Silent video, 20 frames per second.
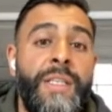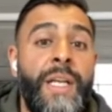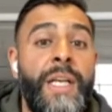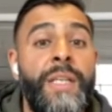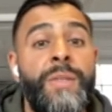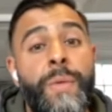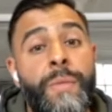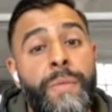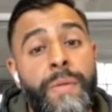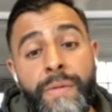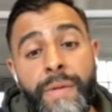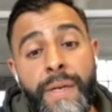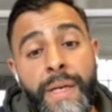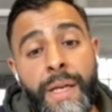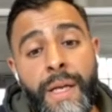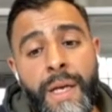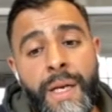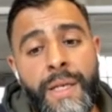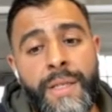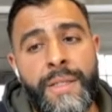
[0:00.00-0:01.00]
And that's when we
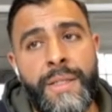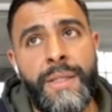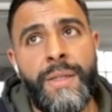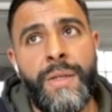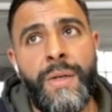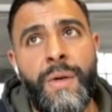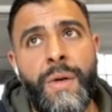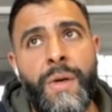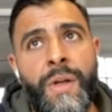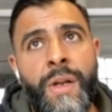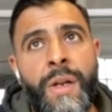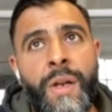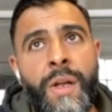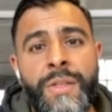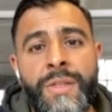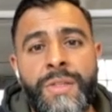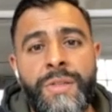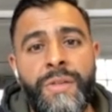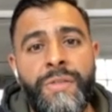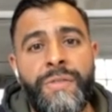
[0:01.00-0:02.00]
realized a lot
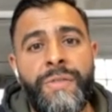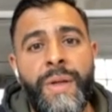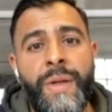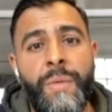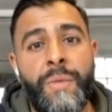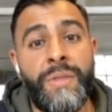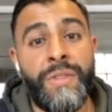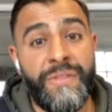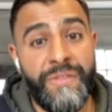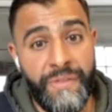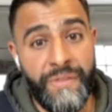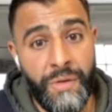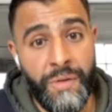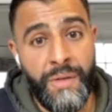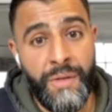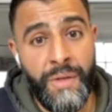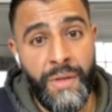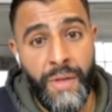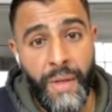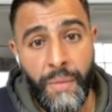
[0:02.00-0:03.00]
of the stuff that was fun